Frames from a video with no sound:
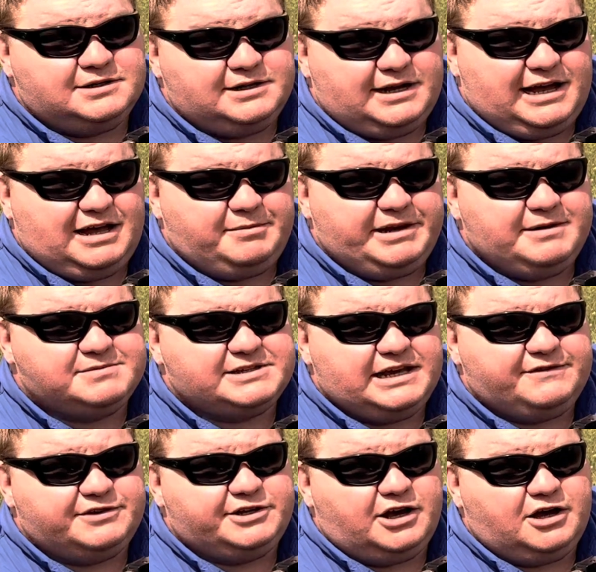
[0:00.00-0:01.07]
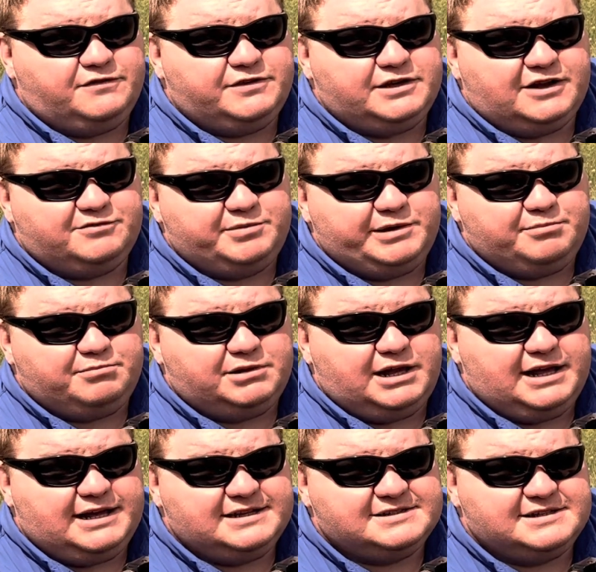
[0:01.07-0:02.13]
Hi, my name's Kevin Coffey. I've been
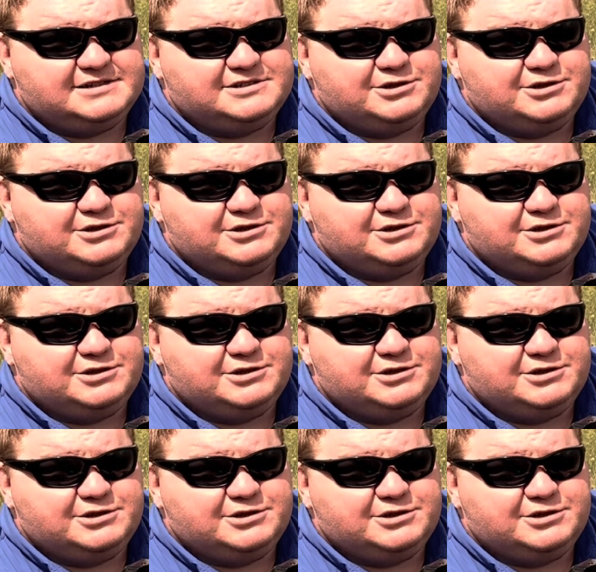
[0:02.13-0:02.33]
blind since